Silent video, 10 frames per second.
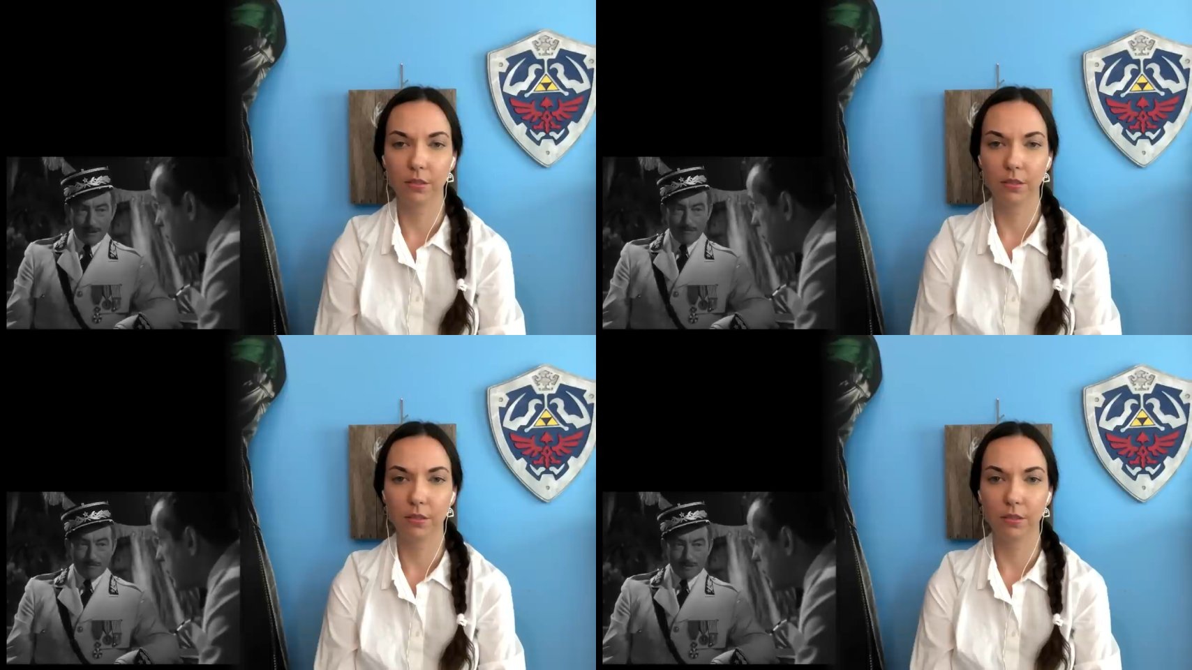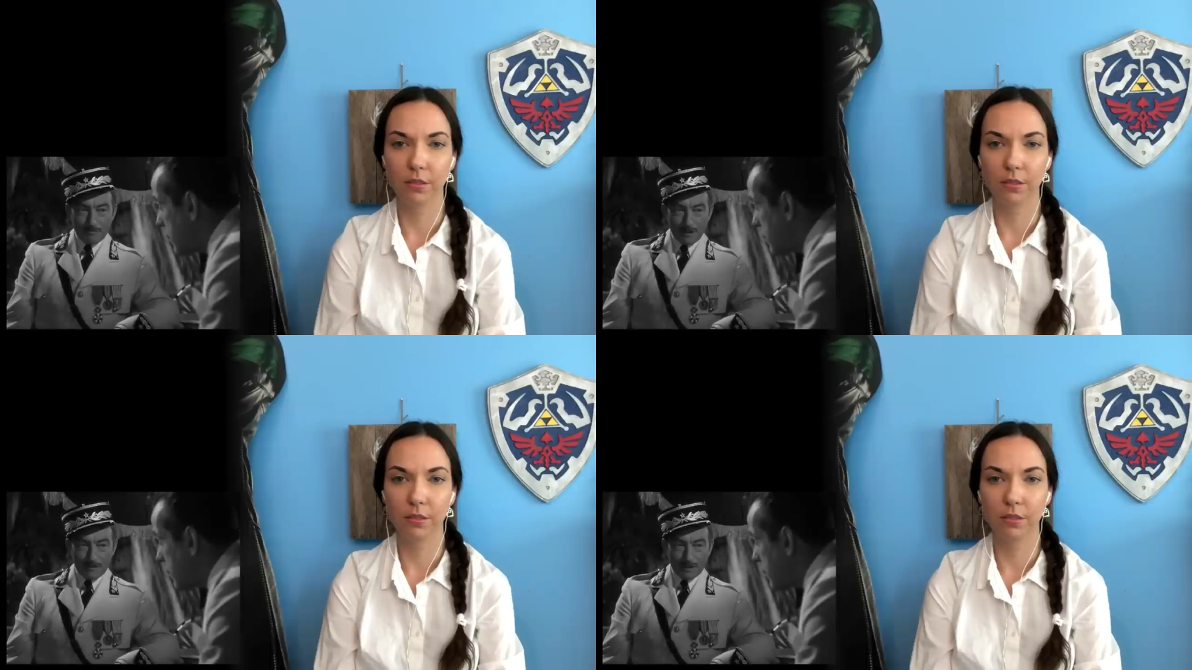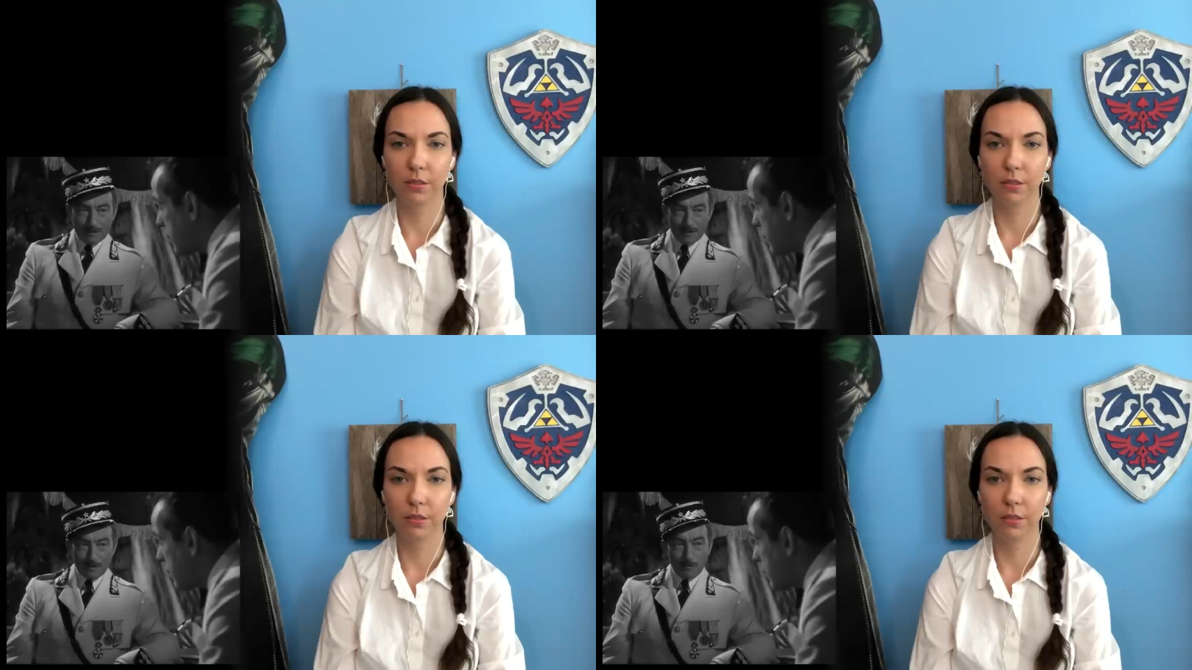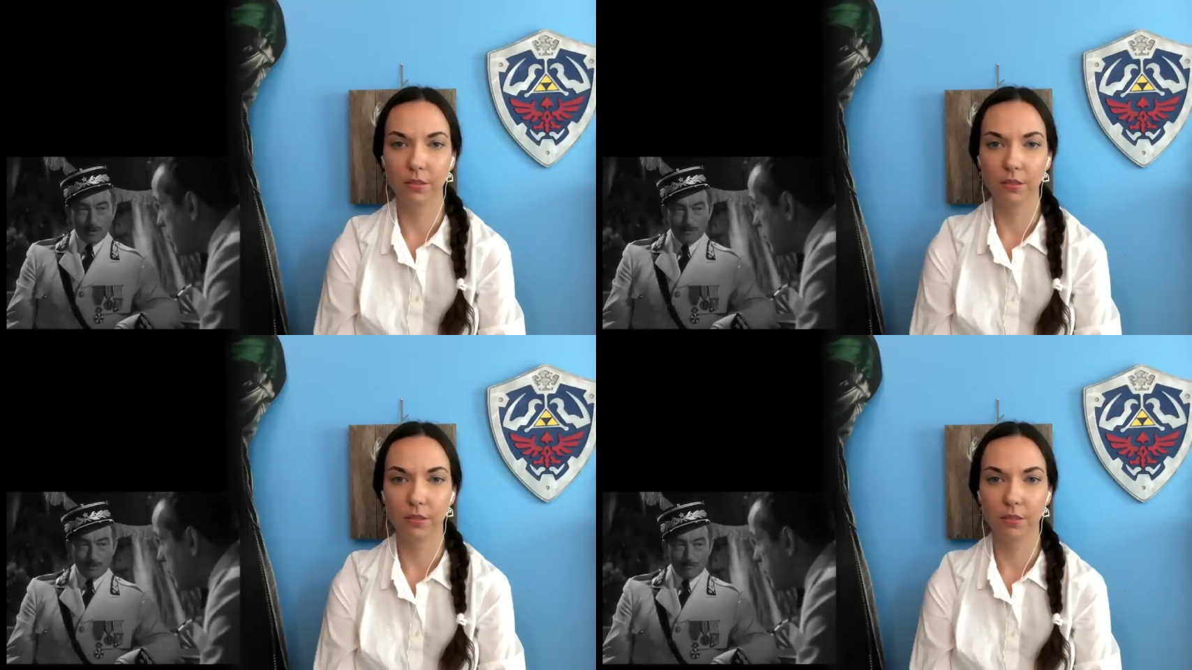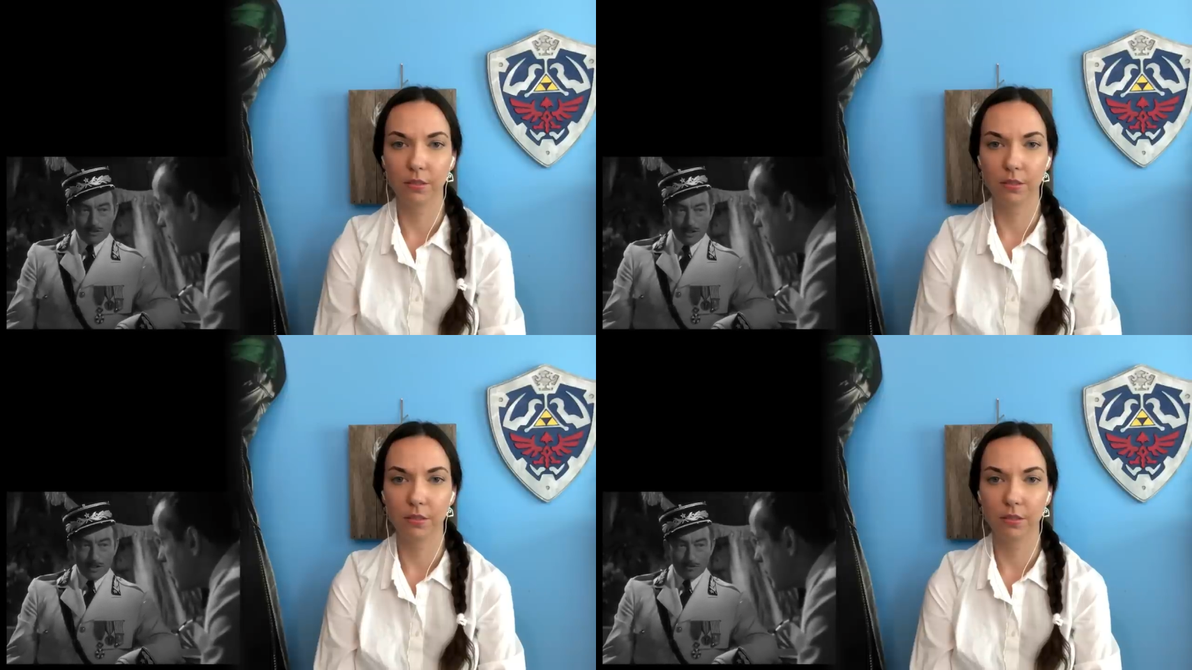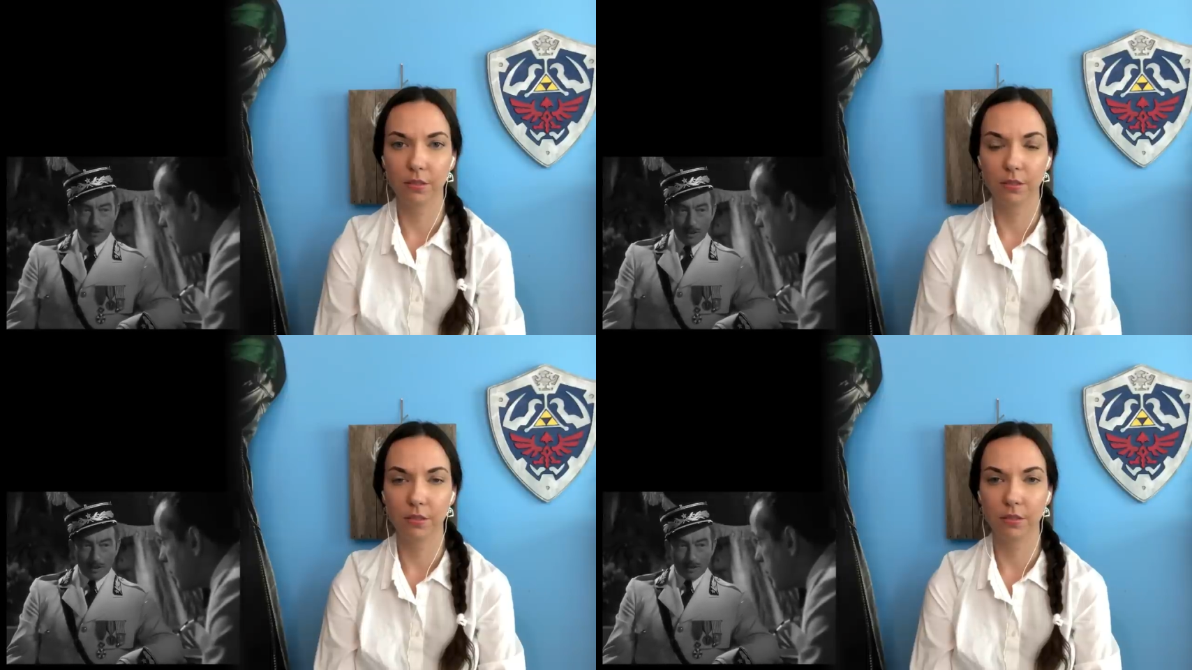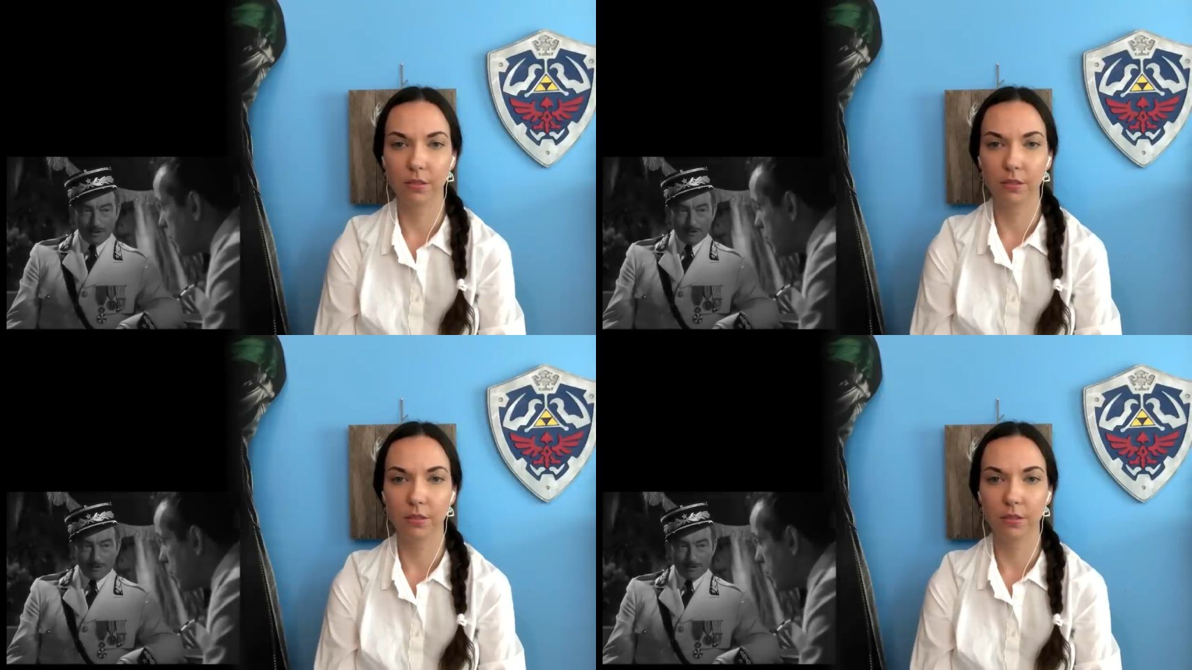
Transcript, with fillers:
Speaker 1: I've often speculated on why you don't return to America.